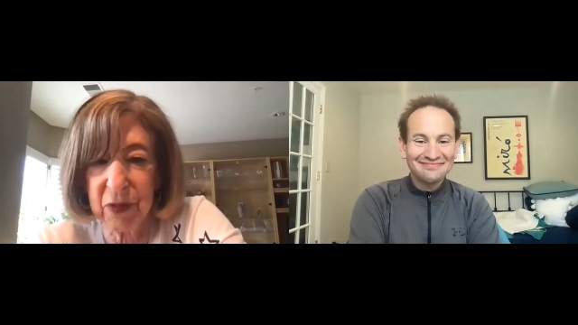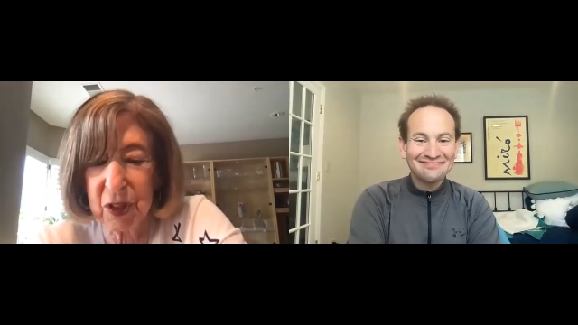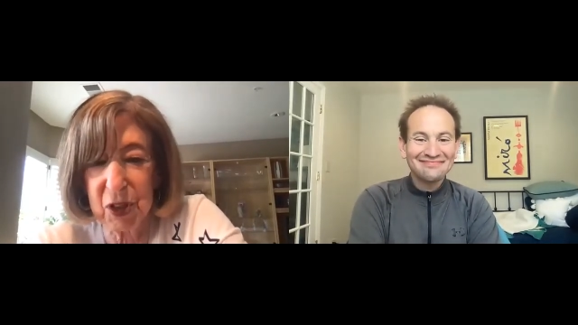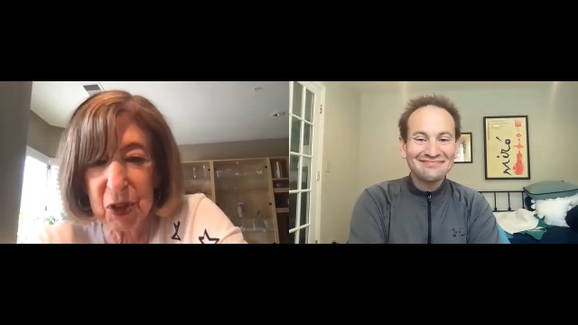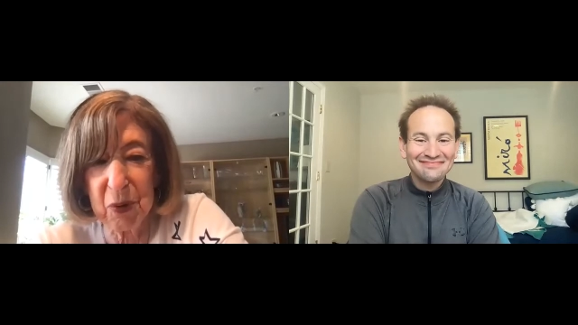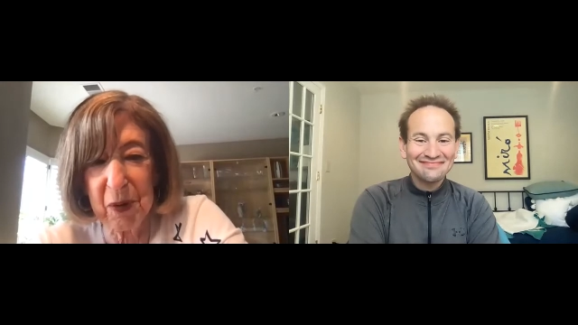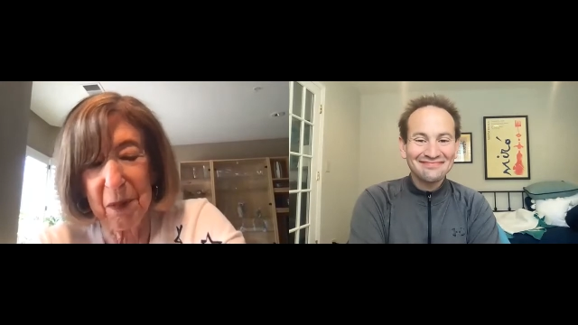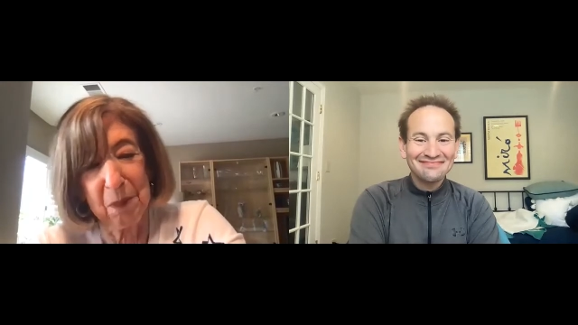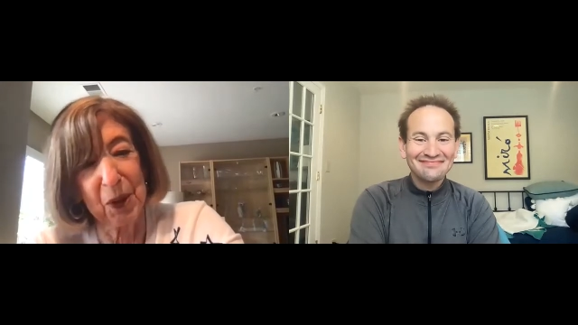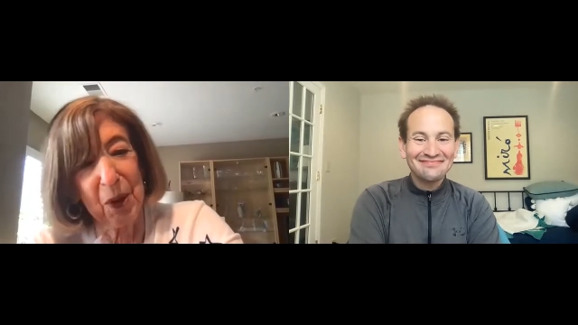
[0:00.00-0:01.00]
Speaker 1: to do
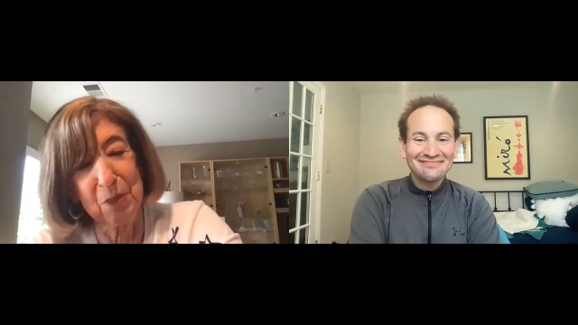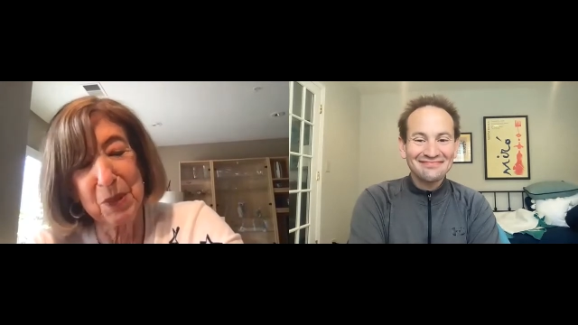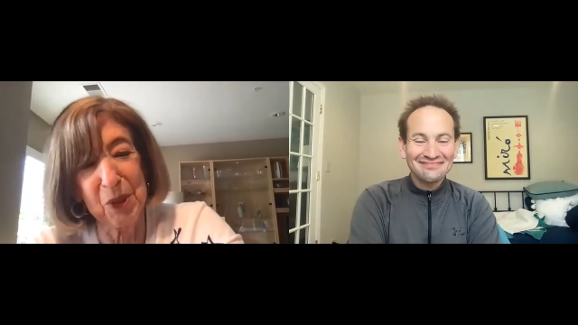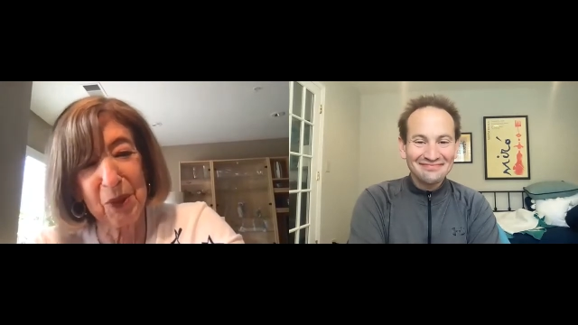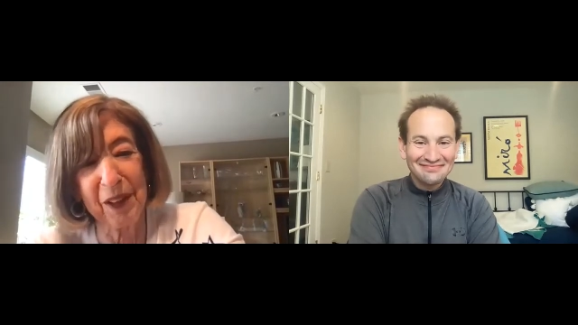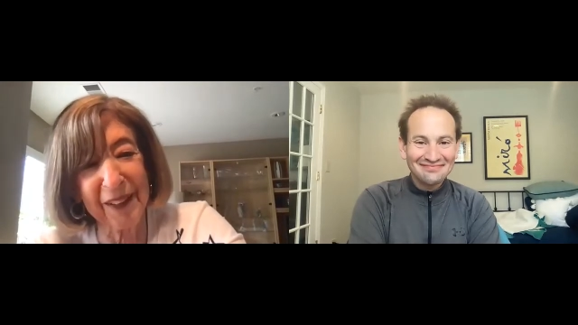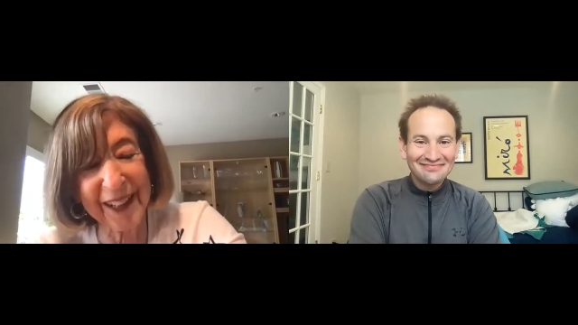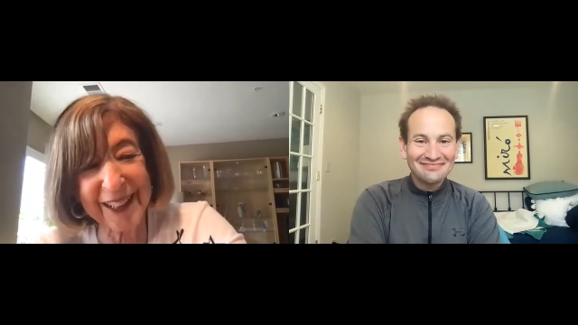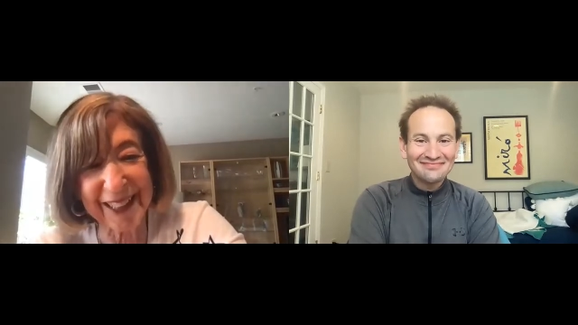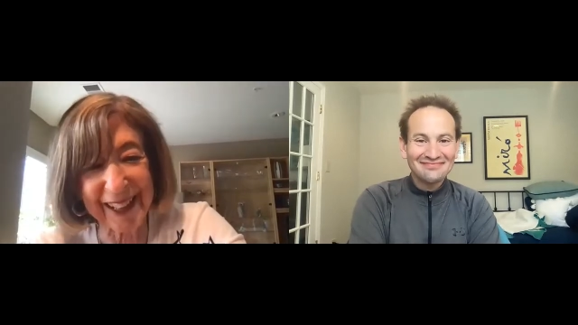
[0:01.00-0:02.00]
at Makom Solel
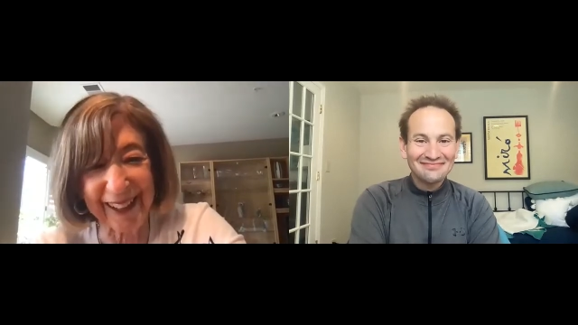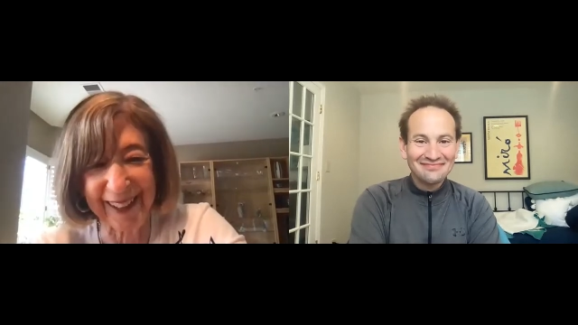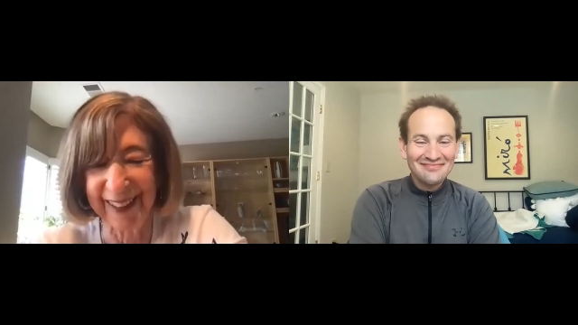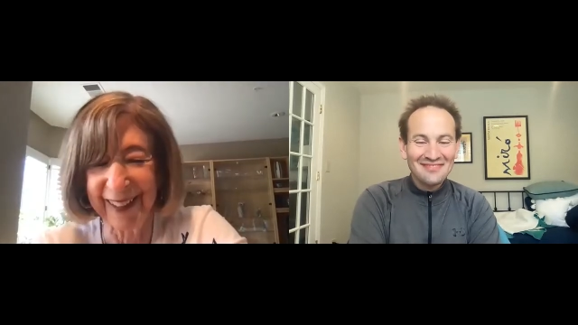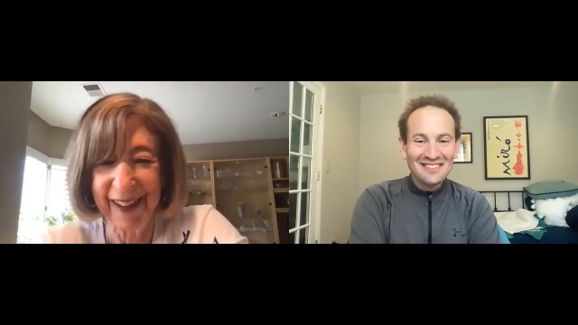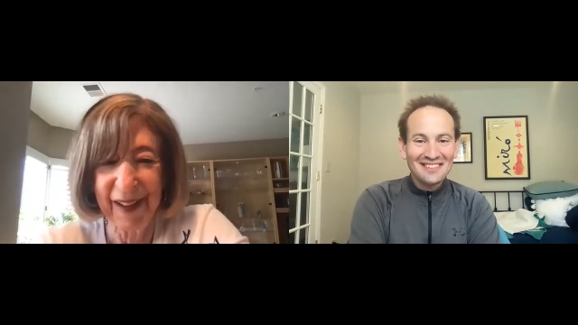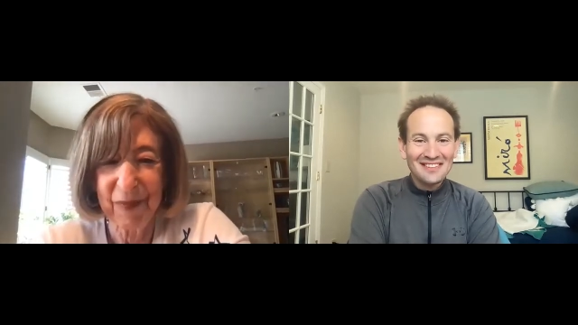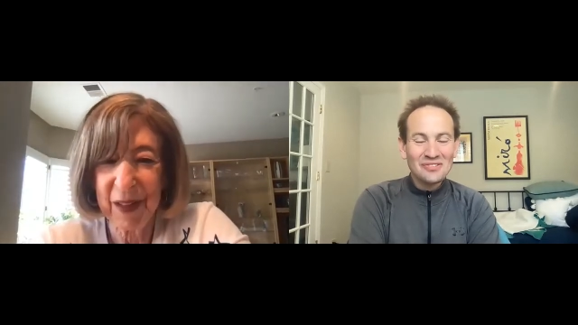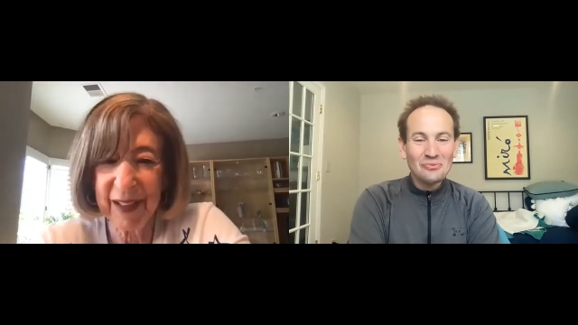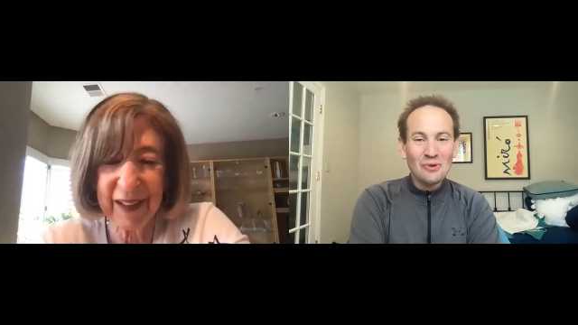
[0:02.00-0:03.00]
Lakeside
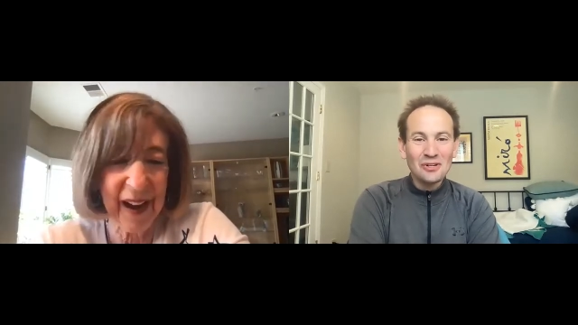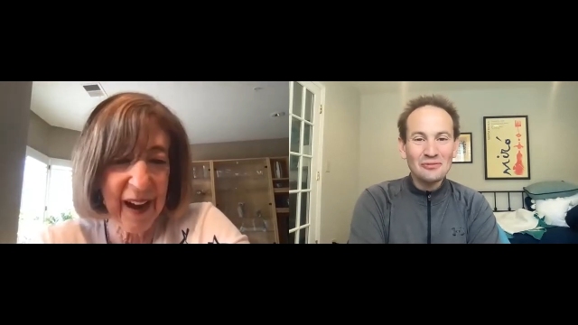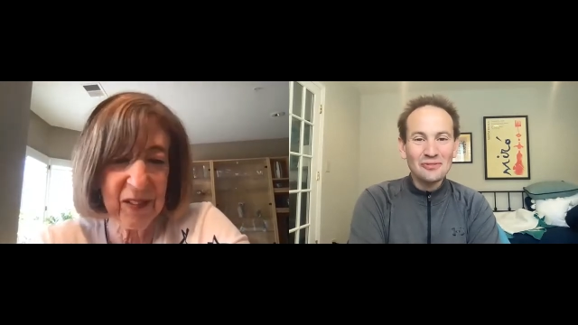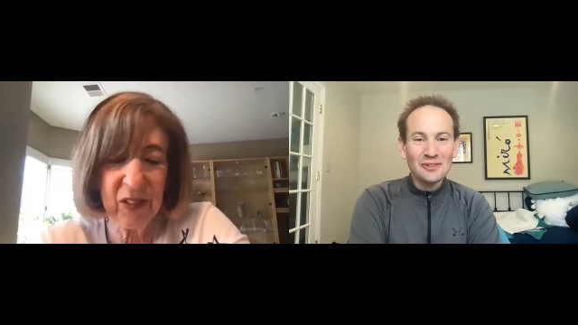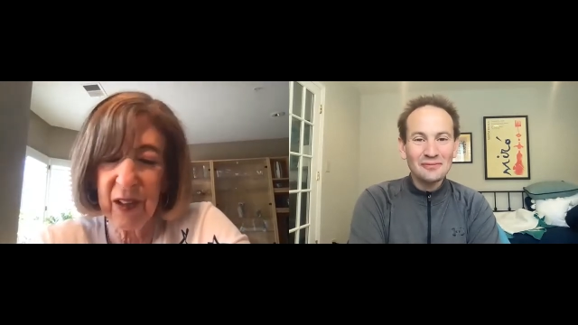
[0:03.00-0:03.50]
and I,